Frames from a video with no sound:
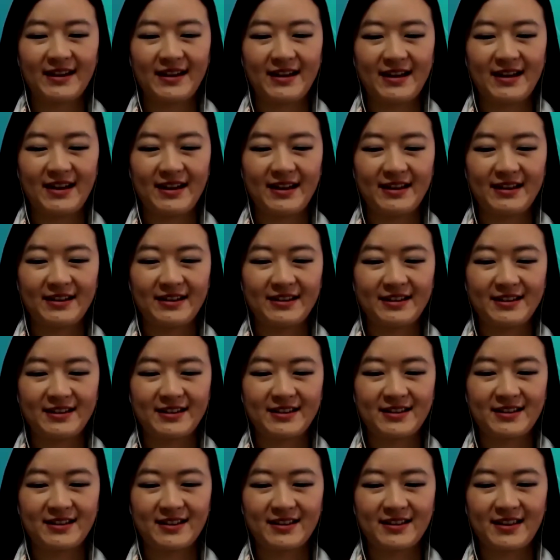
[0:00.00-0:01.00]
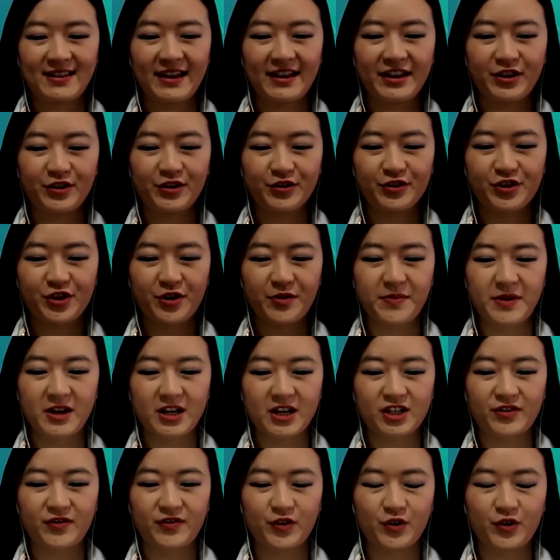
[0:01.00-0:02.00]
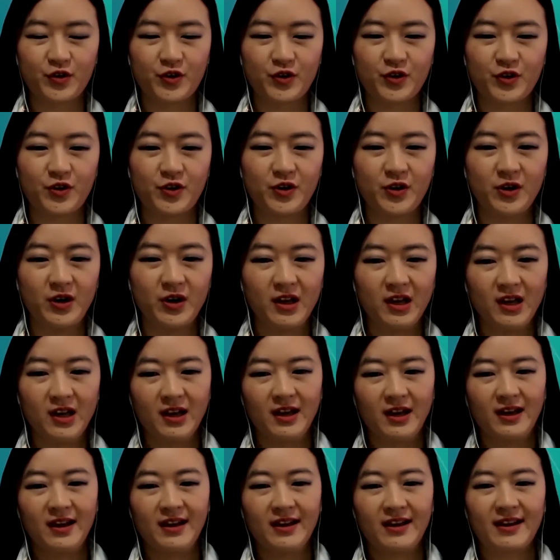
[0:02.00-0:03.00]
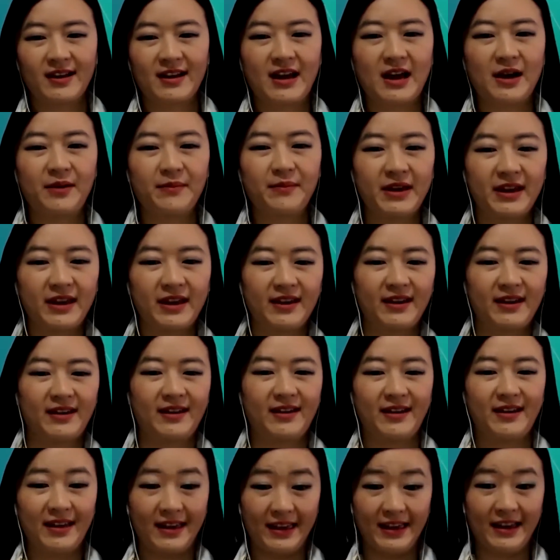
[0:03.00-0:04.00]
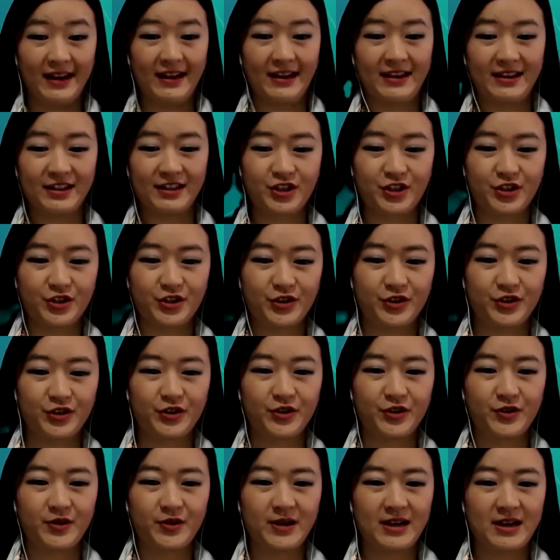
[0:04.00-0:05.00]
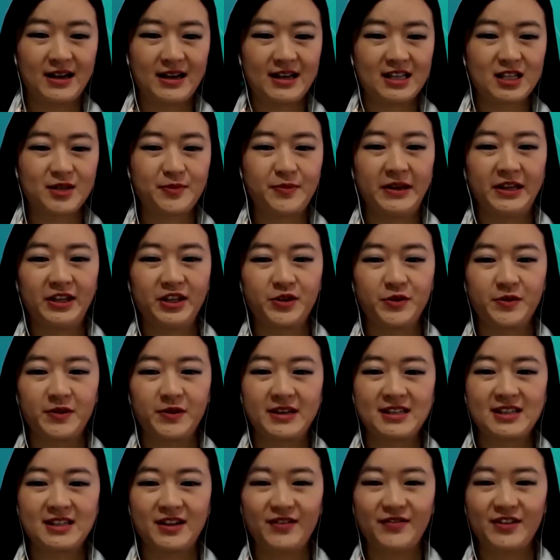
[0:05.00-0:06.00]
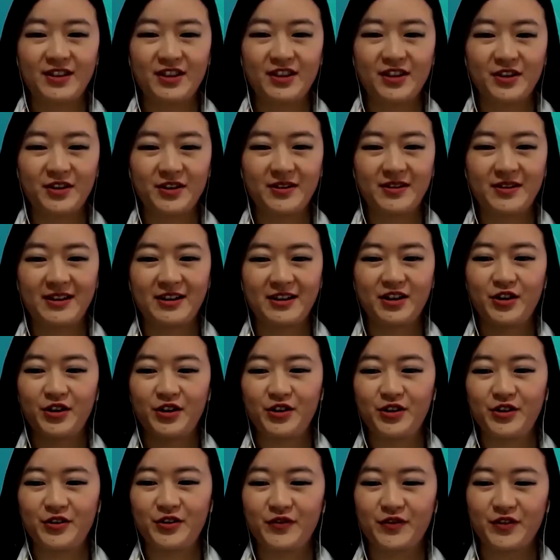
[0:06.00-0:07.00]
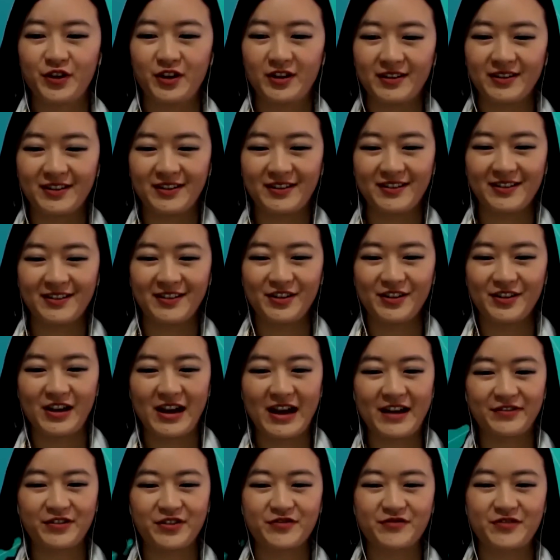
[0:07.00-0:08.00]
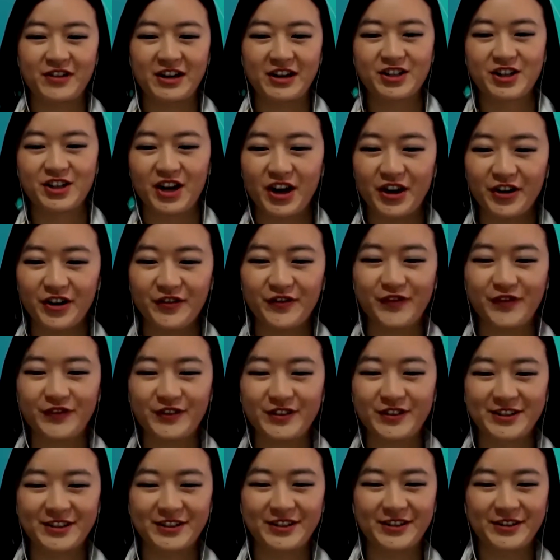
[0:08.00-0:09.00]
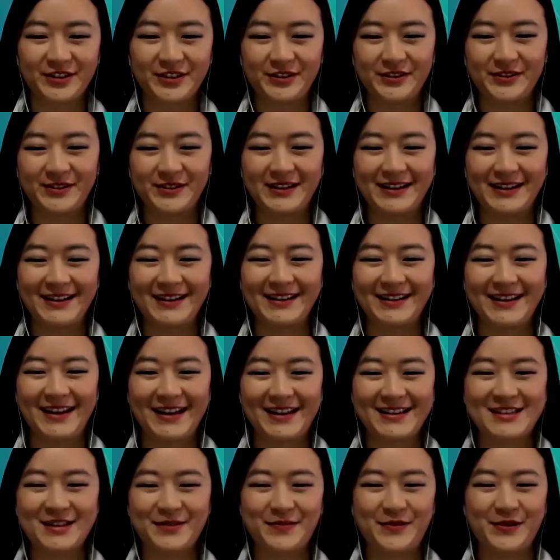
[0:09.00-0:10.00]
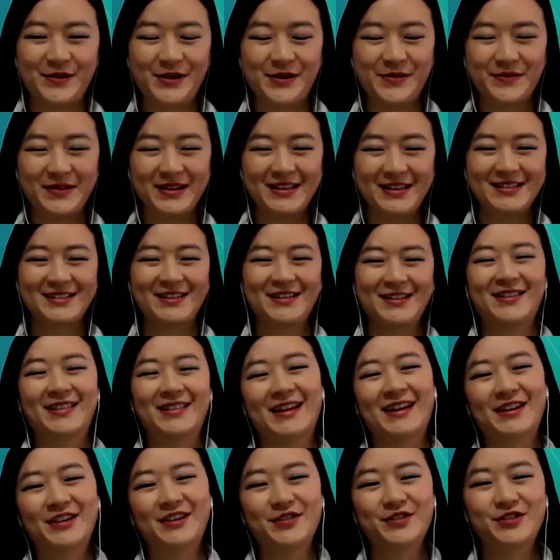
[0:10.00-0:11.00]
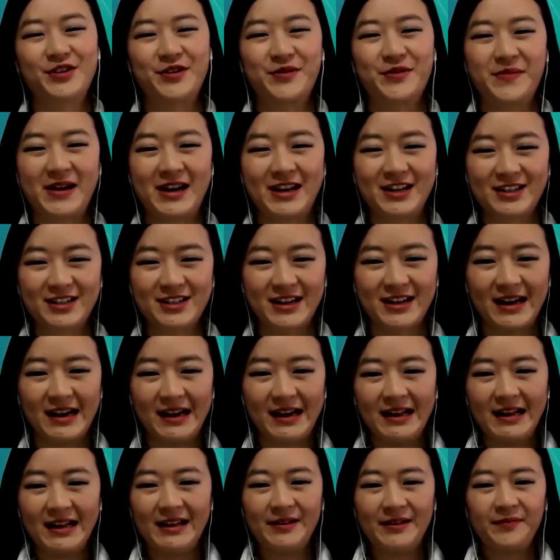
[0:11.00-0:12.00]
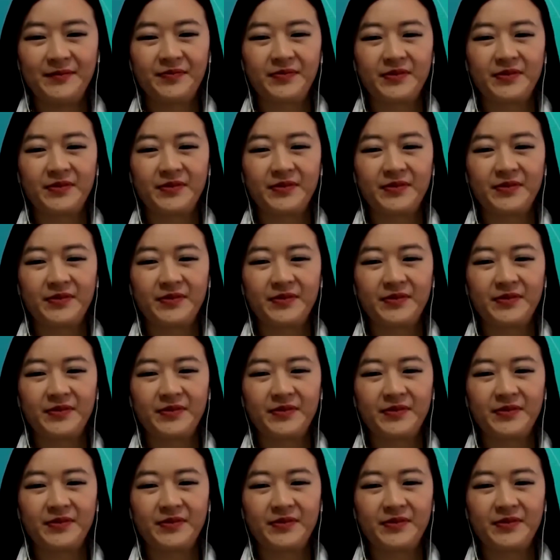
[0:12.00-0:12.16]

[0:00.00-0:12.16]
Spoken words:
And thank you so much for coming here to speak to us, even though I know you have to rush off to your next appointment. So thank you so much.